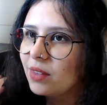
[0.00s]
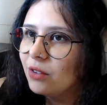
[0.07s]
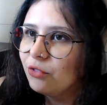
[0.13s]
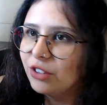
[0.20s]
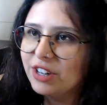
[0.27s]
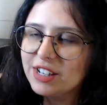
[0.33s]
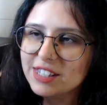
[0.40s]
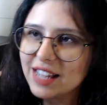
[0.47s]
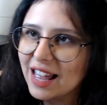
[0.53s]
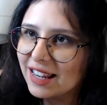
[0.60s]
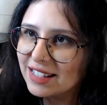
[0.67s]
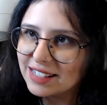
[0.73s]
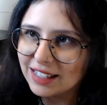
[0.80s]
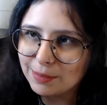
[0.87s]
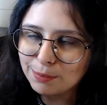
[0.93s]
first
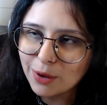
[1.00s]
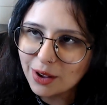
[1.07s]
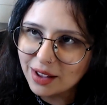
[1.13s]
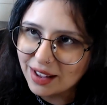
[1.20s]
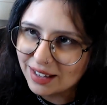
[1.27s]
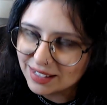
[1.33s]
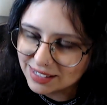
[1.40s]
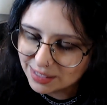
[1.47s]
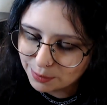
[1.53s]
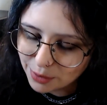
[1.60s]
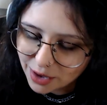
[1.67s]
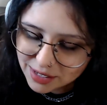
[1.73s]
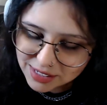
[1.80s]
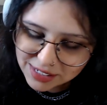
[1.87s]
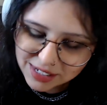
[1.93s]
Alice
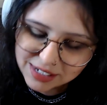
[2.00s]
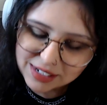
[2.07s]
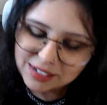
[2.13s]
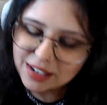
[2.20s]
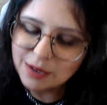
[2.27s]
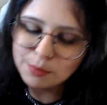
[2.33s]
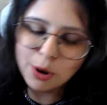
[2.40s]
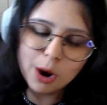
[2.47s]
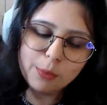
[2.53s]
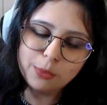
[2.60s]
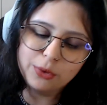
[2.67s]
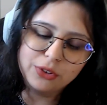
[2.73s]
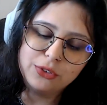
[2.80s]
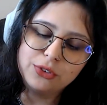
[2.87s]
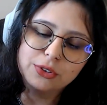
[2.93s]
deposited and then Bob
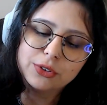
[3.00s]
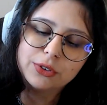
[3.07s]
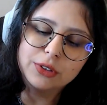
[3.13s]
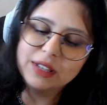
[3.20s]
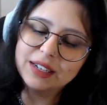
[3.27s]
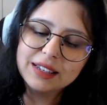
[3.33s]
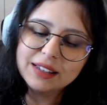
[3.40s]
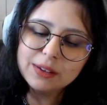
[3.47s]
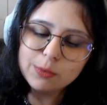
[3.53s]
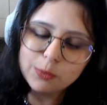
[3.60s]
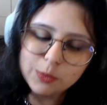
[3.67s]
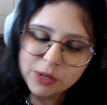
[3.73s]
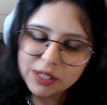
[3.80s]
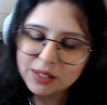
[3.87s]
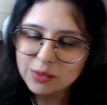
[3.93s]
withdrew. Like
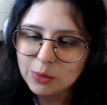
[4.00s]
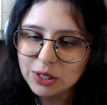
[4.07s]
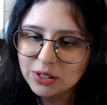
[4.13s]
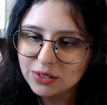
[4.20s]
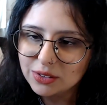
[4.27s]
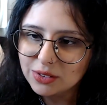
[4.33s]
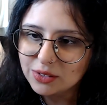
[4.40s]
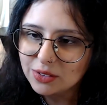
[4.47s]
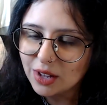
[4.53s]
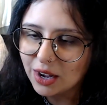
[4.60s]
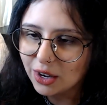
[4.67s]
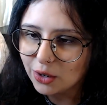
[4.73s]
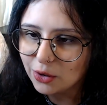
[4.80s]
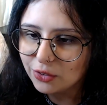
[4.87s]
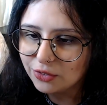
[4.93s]
we can
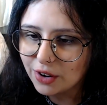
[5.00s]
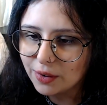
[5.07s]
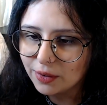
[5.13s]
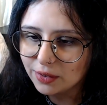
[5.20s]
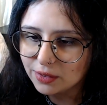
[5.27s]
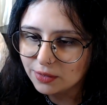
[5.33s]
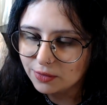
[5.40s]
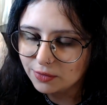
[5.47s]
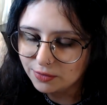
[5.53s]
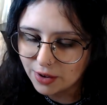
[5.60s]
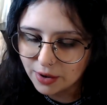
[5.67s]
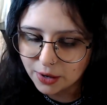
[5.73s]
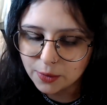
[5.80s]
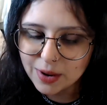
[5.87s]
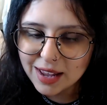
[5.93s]
go very
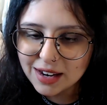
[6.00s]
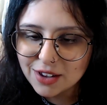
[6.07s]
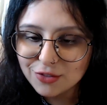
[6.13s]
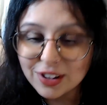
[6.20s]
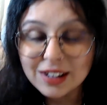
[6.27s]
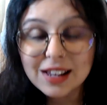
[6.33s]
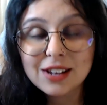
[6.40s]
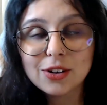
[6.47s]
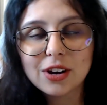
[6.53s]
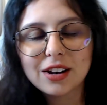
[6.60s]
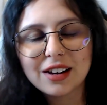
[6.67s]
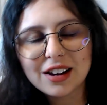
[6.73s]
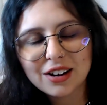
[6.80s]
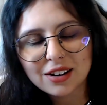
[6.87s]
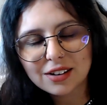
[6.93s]
creative, and then you
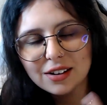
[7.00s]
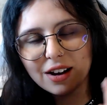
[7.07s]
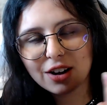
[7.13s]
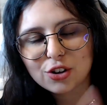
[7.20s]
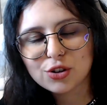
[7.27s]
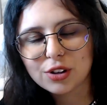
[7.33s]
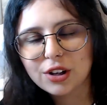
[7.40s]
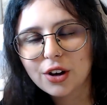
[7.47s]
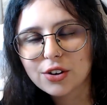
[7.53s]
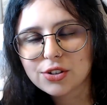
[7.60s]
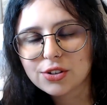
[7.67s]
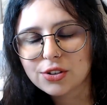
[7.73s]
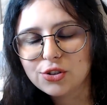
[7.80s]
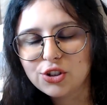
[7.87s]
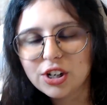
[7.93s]
can actually
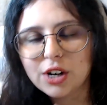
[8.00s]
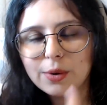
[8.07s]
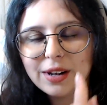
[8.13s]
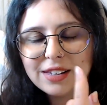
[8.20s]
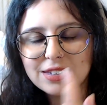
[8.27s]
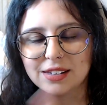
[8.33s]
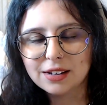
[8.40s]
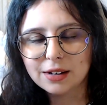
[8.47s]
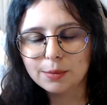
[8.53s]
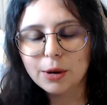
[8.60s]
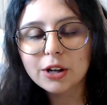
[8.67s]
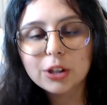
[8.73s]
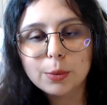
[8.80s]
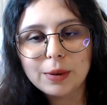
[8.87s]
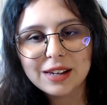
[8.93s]
also generate the
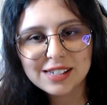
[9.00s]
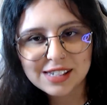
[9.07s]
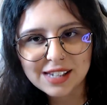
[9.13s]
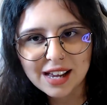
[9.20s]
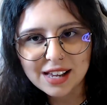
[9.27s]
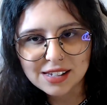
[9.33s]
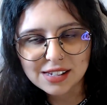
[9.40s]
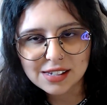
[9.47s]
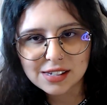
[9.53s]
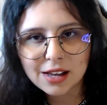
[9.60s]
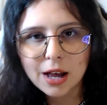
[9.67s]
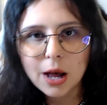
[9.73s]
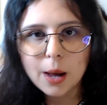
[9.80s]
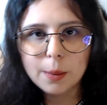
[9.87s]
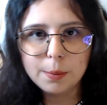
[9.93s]
model-based tests
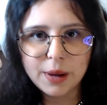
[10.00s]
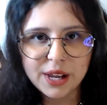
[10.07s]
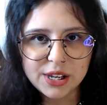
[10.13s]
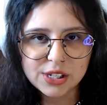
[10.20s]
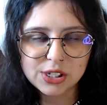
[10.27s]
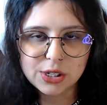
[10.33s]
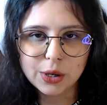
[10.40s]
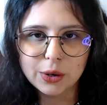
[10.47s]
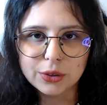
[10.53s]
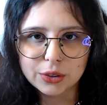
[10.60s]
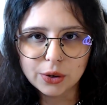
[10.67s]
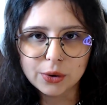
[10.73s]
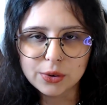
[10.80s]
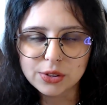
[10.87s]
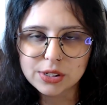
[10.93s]
based on
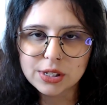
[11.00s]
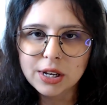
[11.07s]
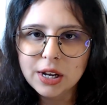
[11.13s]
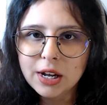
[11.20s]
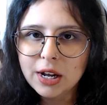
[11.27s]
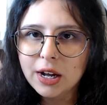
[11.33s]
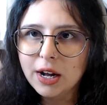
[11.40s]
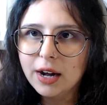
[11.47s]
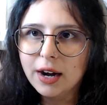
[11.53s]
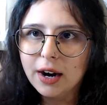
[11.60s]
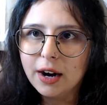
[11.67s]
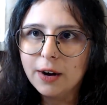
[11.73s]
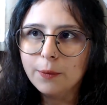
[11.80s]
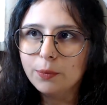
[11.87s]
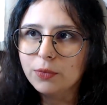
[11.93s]
those
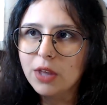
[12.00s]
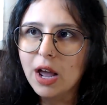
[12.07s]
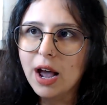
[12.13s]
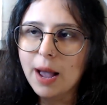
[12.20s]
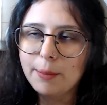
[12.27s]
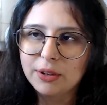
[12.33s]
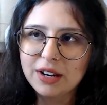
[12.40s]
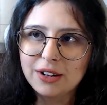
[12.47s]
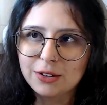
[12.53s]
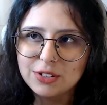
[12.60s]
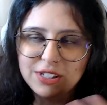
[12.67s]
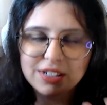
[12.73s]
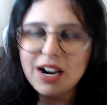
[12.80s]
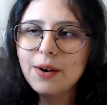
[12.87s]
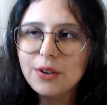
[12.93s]
hypothetical
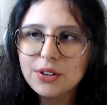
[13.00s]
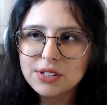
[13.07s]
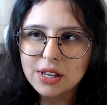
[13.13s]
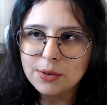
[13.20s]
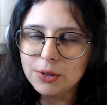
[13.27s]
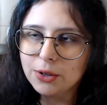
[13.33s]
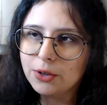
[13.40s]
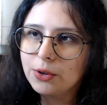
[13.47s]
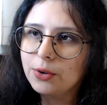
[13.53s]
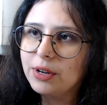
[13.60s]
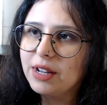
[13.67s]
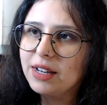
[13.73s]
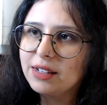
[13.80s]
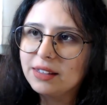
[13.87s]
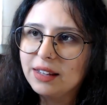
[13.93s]
scenarios that you
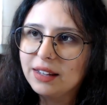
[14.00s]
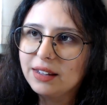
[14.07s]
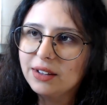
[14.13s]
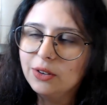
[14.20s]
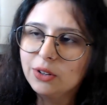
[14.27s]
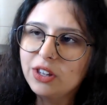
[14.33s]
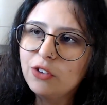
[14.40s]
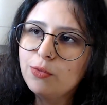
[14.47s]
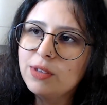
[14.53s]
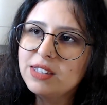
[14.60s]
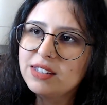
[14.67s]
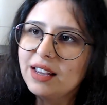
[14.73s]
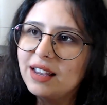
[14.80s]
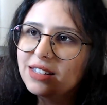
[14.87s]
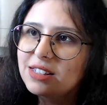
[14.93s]
create. Like, so give me
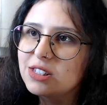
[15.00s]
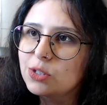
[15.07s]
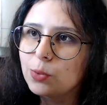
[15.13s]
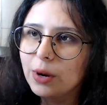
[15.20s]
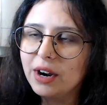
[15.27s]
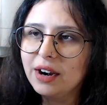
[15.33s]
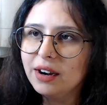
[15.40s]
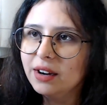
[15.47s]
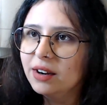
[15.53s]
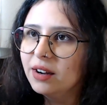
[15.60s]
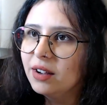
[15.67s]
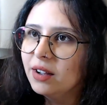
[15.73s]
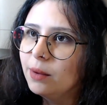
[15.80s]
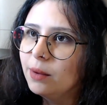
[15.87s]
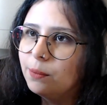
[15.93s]
tests where
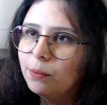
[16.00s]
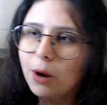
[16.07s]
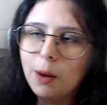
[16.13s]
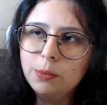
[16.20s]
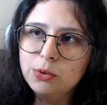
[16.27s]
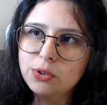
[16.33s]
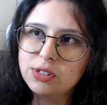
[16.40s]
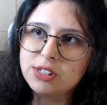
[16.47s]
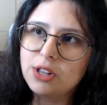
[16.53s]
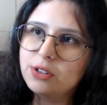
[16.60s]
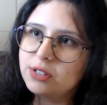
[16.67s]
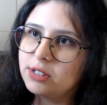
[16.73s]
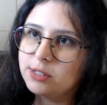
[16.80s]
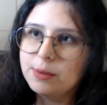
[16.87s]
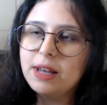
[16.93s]
Bob loses all
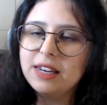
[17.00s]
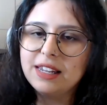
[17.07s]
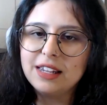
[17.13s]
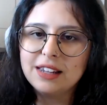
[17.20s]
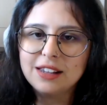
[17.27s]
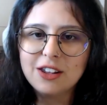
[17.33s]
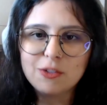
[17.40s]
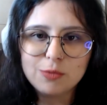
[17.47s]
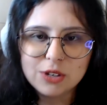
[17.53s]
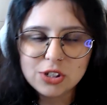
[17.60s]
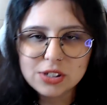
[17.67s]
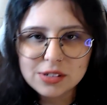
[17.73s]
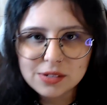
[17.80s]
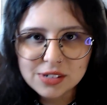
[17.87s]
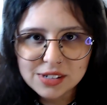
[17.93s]
his money. Give me
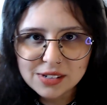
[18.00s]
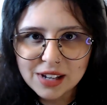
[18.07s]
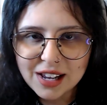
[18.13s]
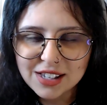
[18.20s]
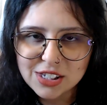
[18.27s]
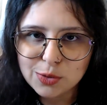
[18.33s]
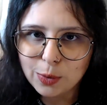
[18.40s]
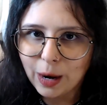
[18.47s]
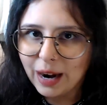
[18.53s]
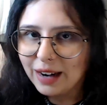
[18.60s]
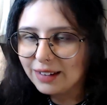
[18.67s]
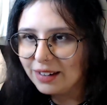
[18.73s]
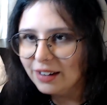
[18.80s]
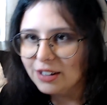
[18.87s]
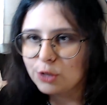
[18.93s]
tests
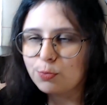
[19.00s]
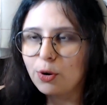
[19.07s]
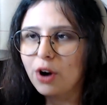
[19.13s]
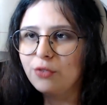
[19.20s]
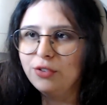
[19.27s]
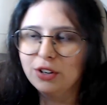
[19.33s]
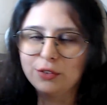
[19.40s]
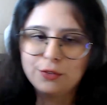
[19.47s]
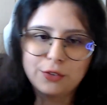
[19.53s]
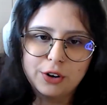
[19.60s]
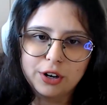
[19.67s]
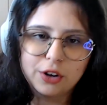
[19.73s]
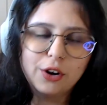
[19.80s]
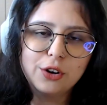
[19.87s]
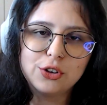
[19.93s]
where there's profit
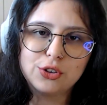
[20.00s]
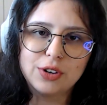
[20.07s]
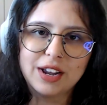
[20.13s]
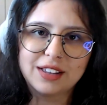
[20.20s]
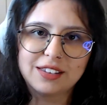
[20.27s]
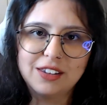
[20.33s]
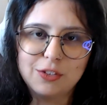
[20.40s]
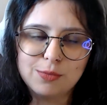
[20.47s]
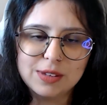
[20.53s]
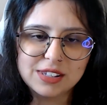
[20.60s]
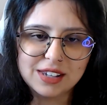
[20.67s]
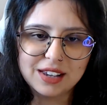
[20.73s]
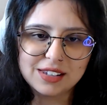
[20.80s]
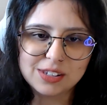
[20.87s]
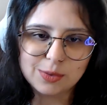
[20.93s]
for the contract. Give me
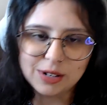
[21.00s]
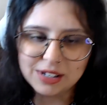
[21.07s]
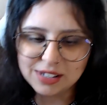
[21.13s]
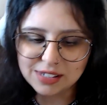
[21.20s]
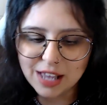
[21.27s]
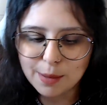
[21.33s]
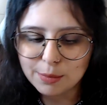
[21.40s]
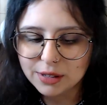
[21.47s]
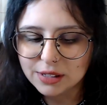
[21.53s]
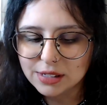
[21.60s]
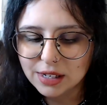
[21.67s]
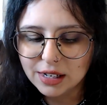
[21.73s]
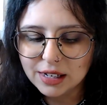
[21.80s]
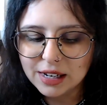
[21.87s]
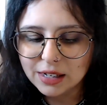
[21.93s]
tests where this happens,
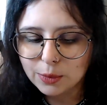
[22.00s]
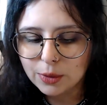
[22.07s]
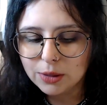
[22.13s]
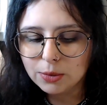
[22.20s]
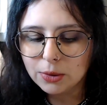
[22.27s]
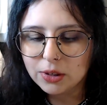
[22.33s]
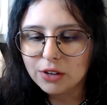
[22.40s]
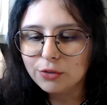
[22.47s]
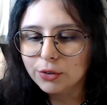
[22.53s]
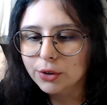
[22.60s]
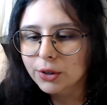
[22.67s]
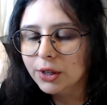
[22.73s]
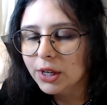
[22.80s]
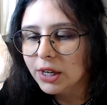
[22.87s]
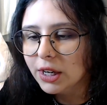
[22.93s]
and Quint will give you.
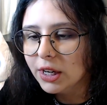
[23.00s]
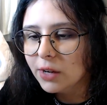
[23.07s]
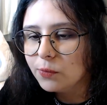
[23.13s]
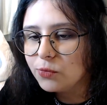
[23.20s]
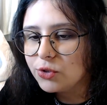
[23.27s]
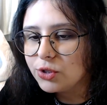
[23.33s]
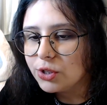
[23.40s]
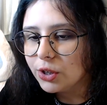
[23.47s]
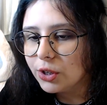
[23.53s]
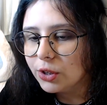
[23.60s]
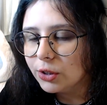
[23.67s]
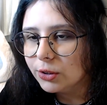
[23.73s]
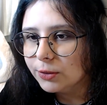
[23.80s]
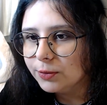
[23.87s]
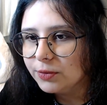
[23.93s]

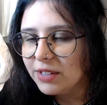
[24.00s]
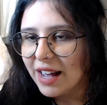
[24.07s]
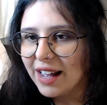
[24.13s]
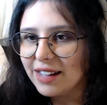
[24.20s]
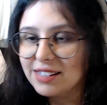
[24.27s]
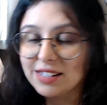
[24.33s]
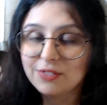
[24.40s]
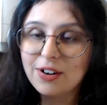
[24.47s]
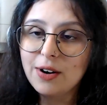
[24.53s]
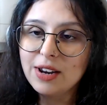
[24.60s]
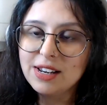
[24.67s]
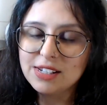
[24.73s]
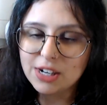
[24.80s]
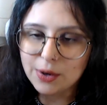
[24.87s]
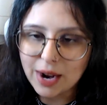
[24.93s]
So yeah, it's a
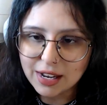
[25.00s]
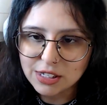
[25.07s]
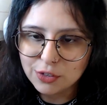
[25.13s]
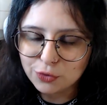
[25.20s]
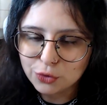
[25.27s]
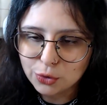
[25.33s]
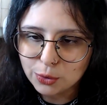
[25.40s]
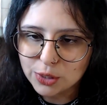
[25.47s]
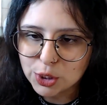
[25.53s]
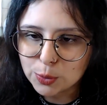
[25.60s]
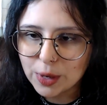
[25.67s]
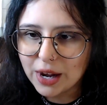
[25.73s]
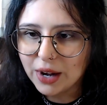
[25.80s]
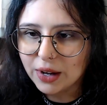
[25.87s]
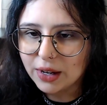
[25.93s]
very interactive tool as
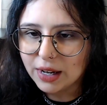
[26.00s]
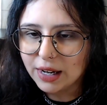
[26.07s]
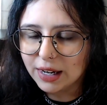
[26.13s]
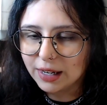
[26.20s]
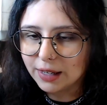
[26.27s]
well.